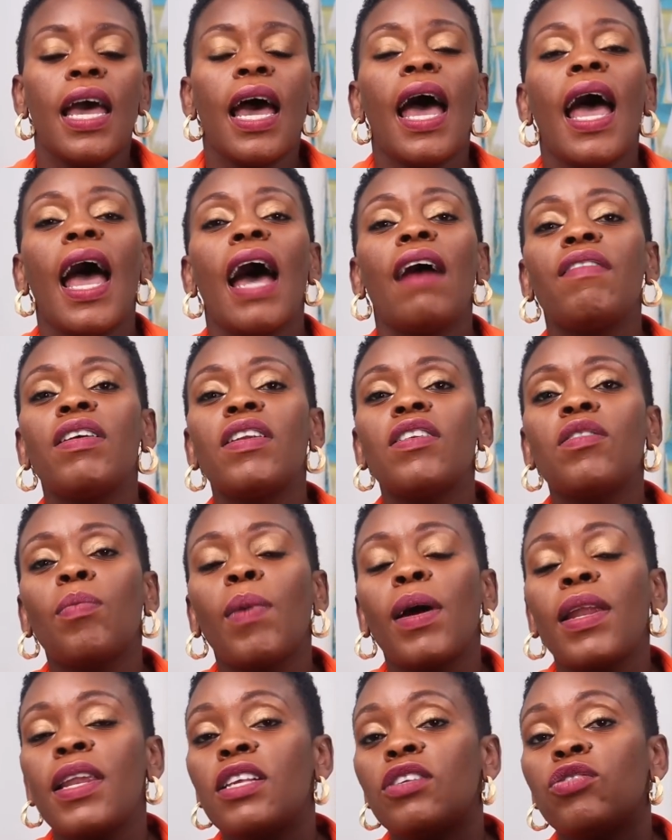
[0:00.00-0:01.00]
i haven't
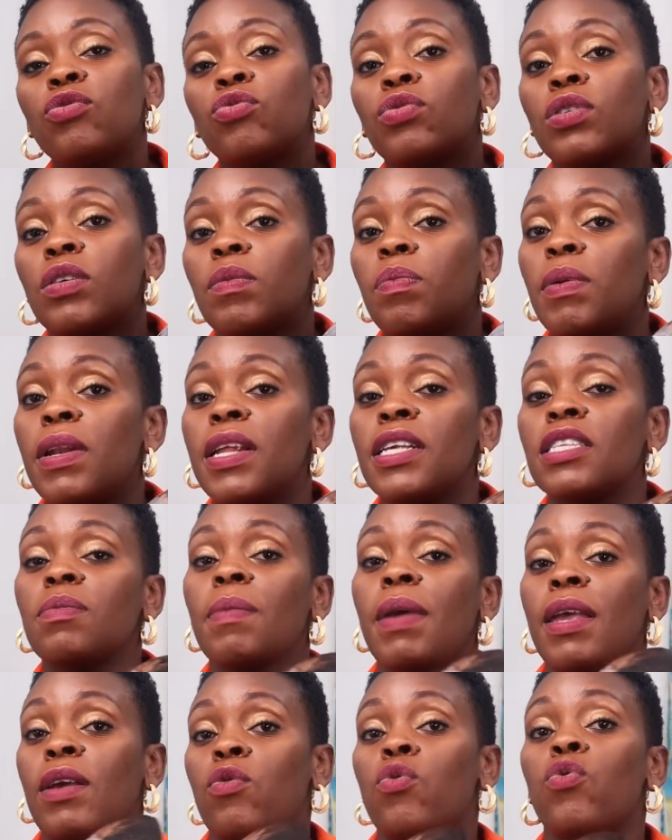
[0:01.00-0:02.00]
managed to replace
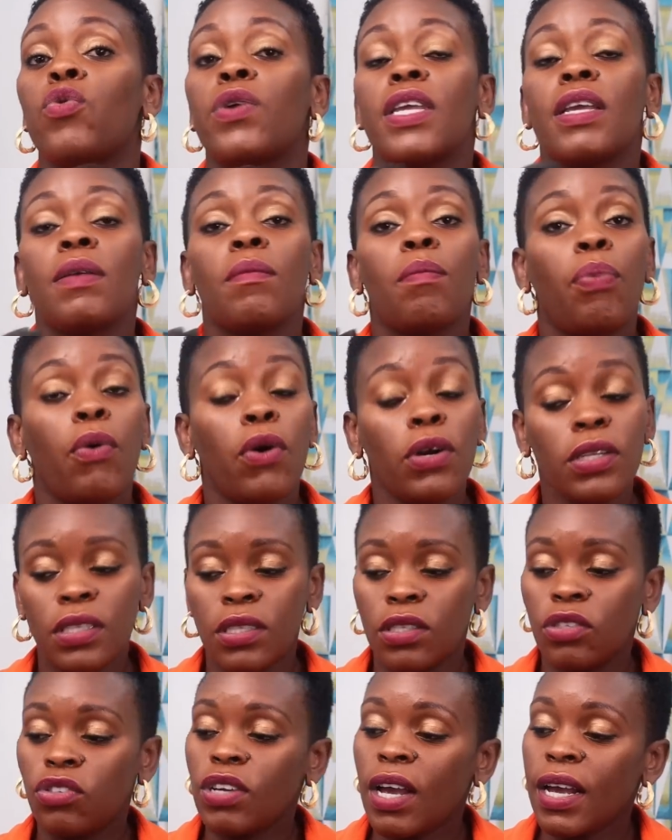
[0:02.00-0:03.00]
my cooking
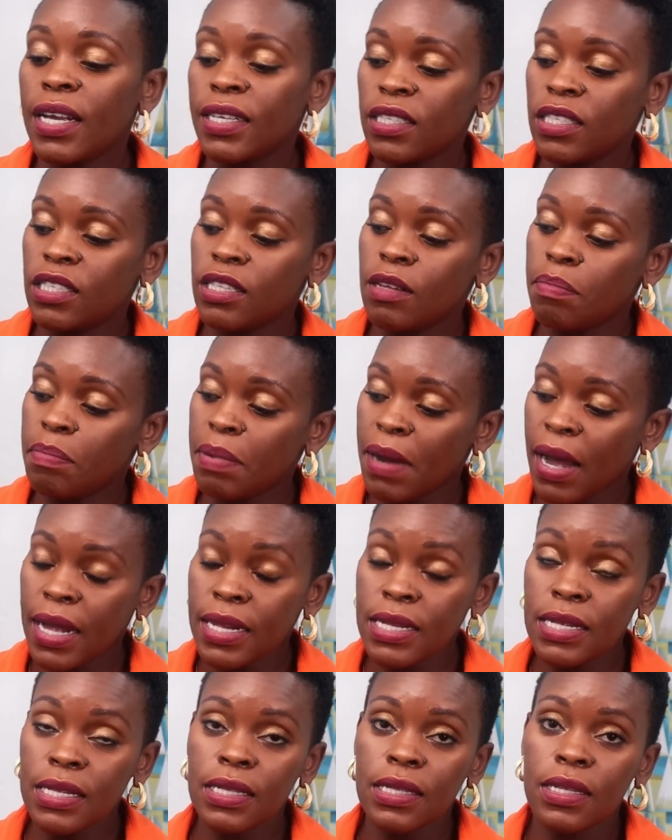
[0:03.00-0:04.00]
pots just the
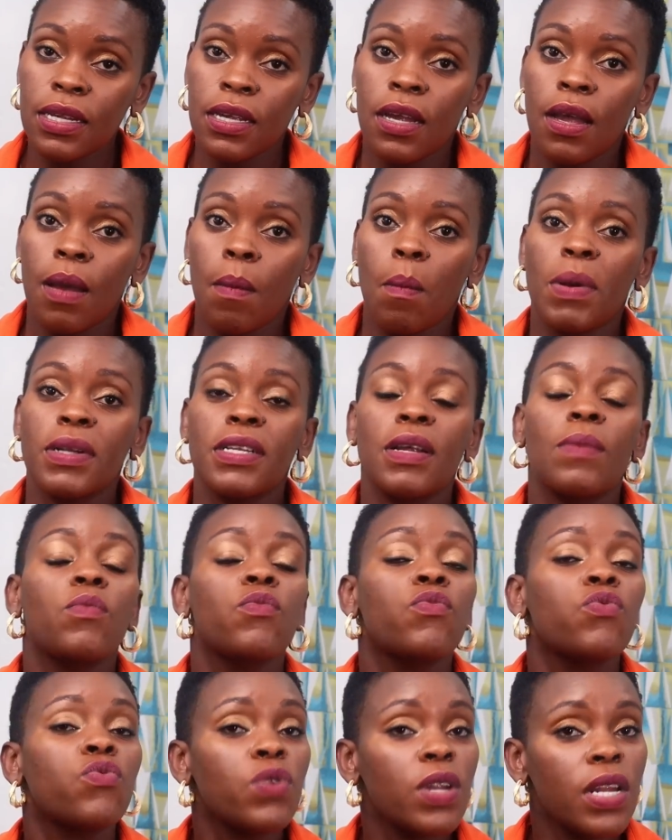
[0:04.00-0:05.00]
pans but
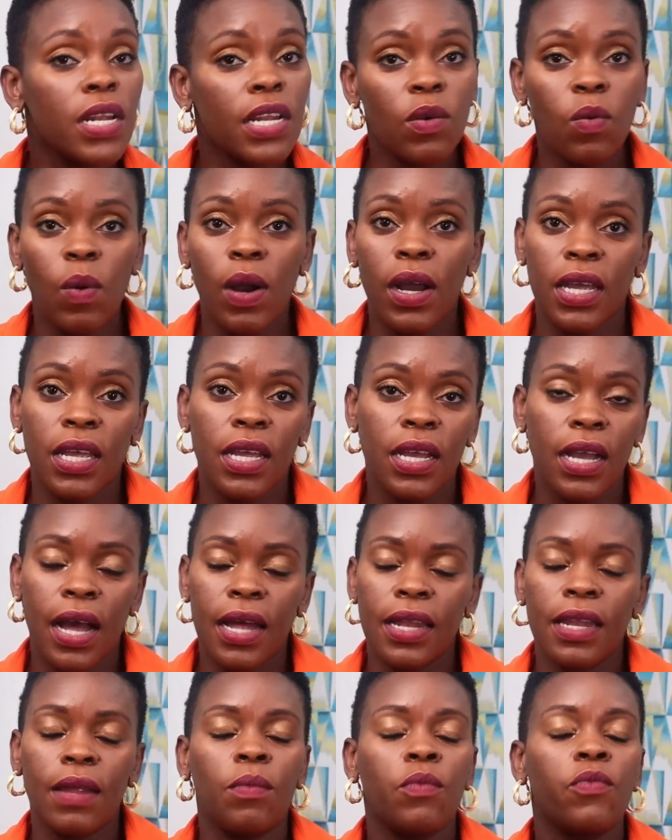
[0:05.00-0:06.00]
I'm really working
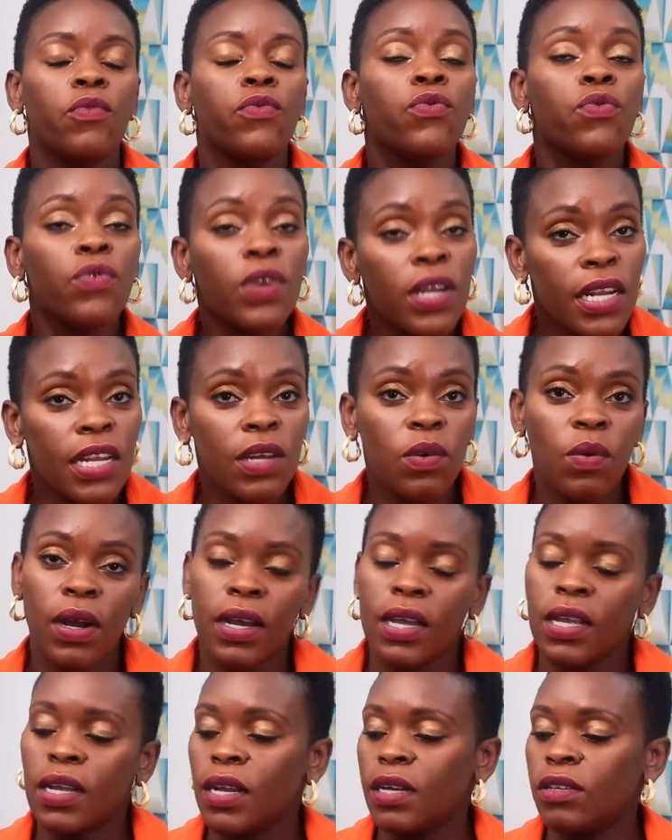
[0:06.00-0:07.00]
hard. I'm really
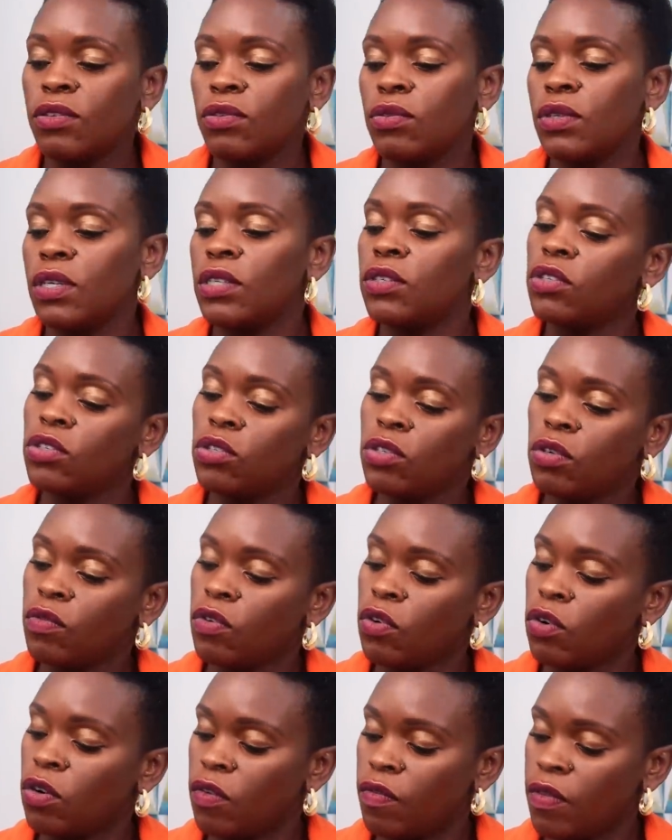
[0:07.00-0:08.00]
working hard to get rid of
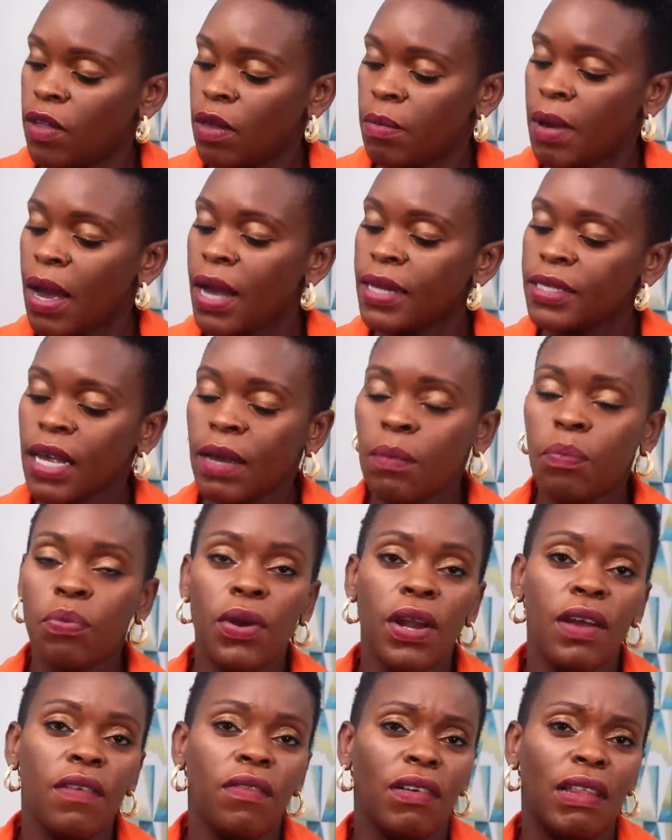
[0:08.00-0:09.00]
all of them. As I
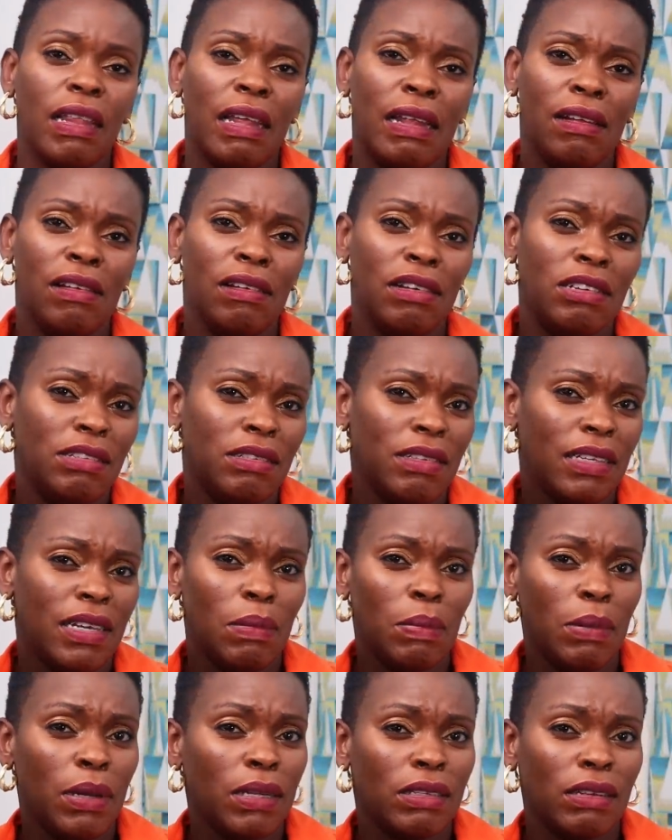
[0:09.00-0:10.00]
pray for the Lord to
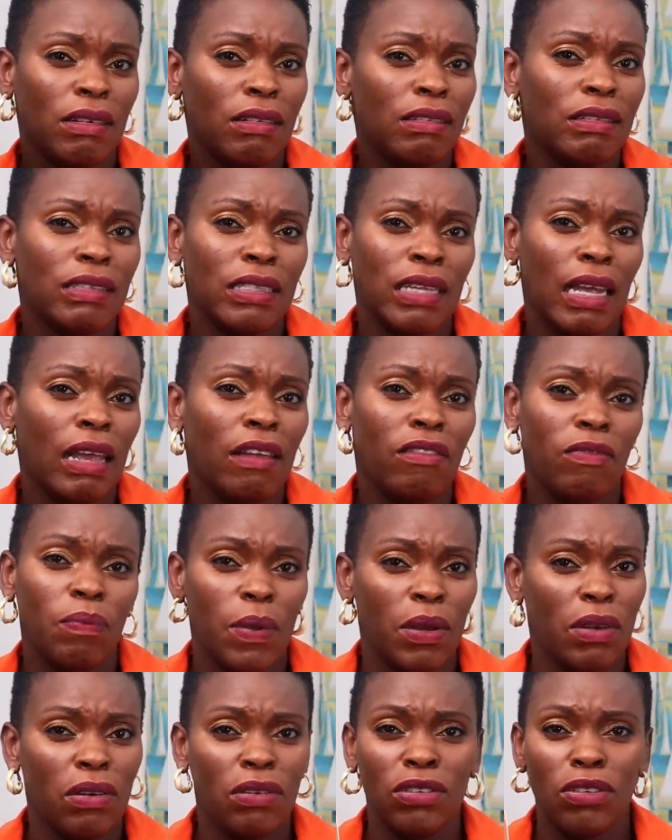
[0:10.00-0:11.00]
keep us all safe
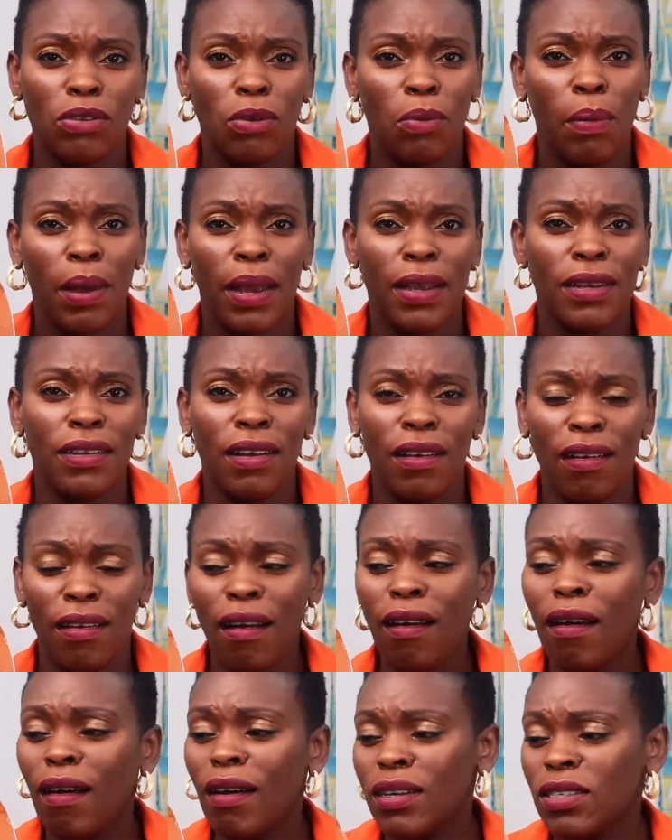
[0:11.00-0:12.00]
because, oh my
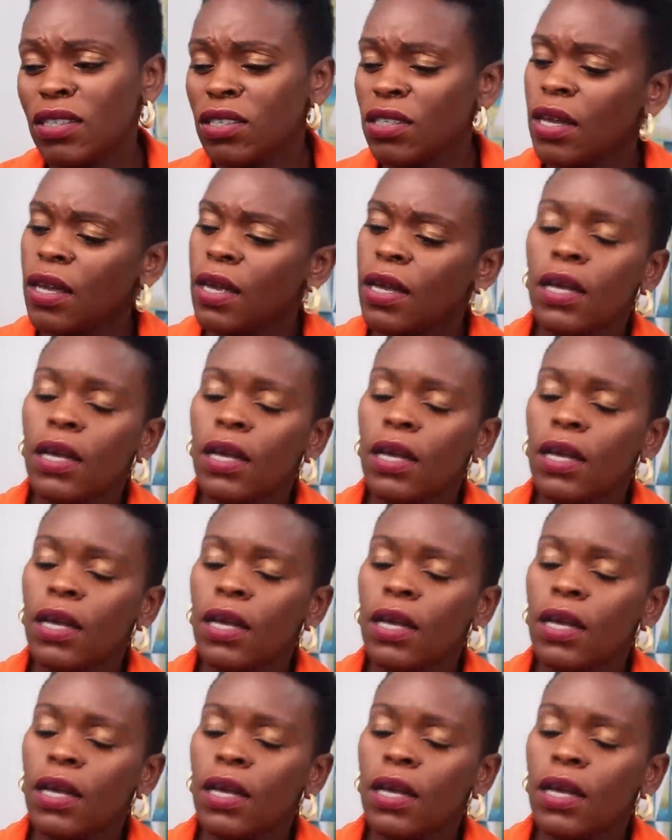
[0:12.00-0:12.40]
gosh.